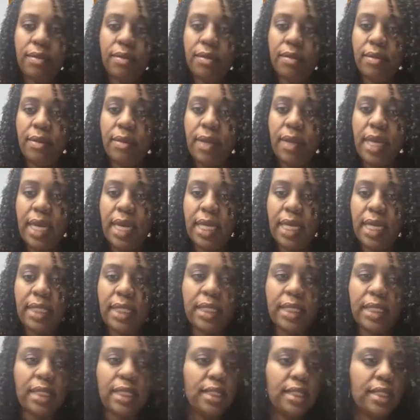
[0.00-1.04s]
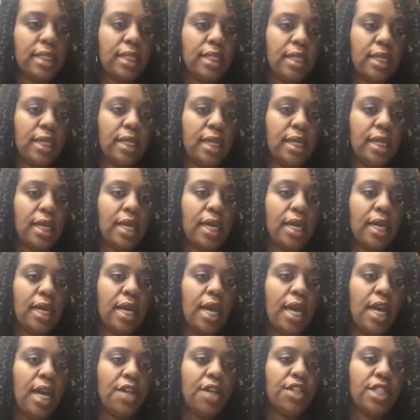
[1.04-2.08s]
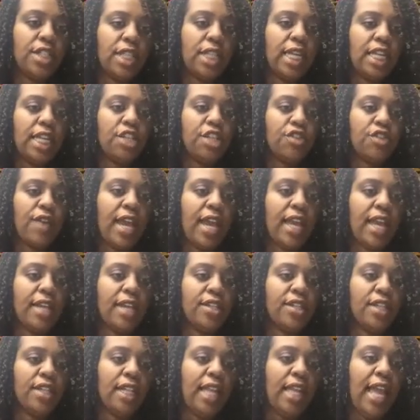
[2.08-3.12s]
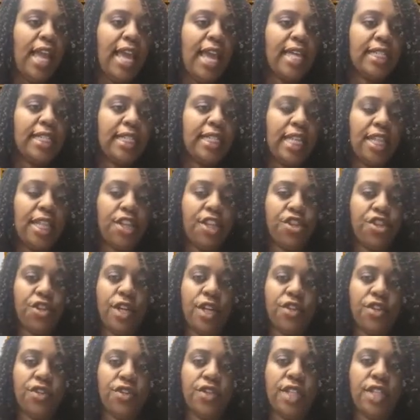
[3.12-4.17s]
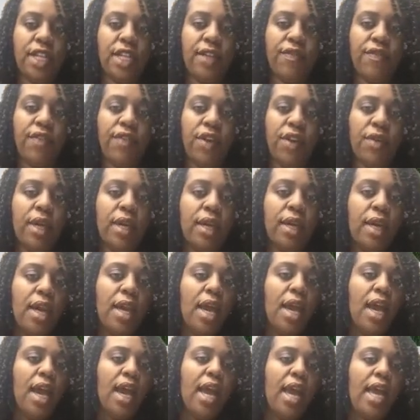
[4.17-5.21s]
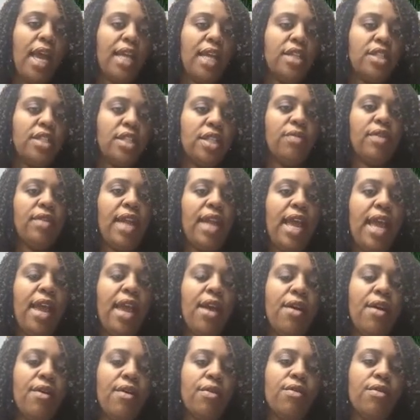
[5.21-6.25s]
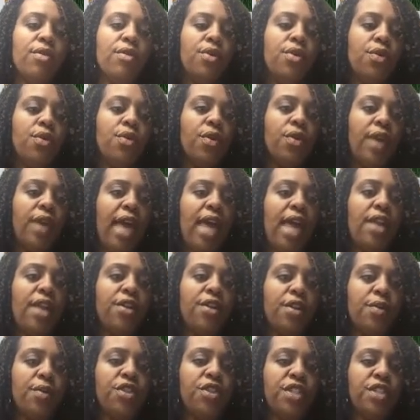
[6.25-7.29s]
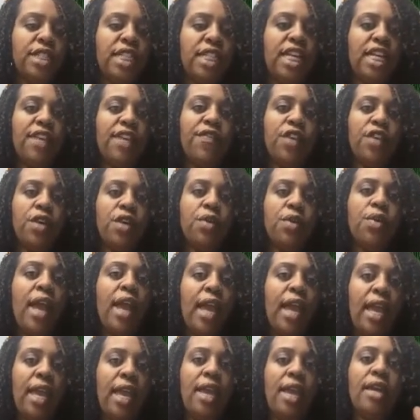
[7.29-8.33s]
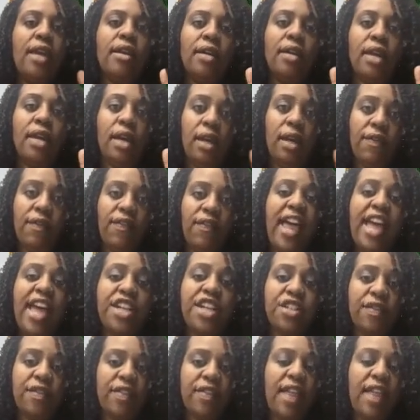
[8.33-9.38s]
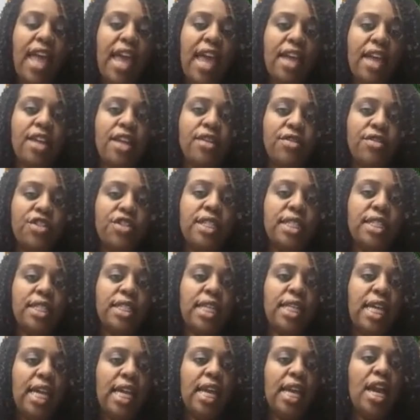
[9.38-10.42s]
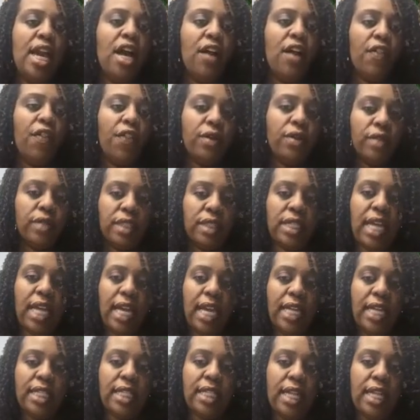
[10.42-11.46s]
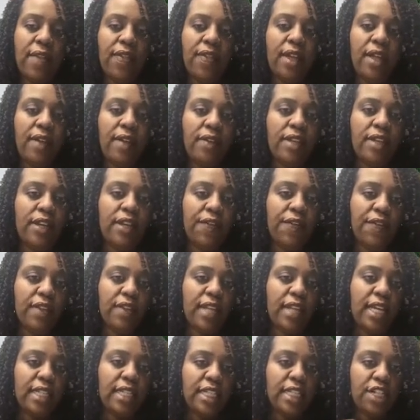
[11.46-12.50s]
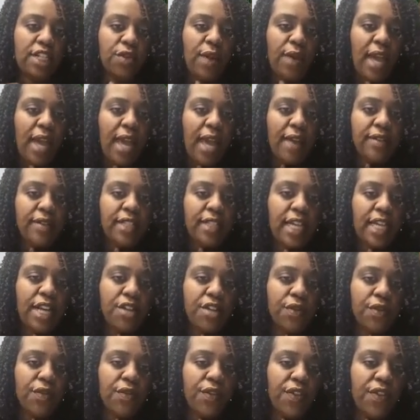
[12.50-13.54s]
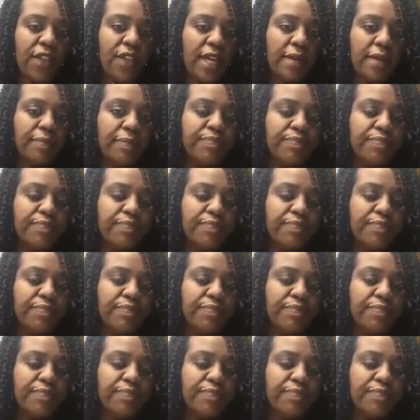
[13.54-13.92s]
Yes. Just click and drag it to the last date that you're interested in viewing. And so now Google Calendar will just give you a flash of that. You'll just see those dates and the different things that you have scheduled for them.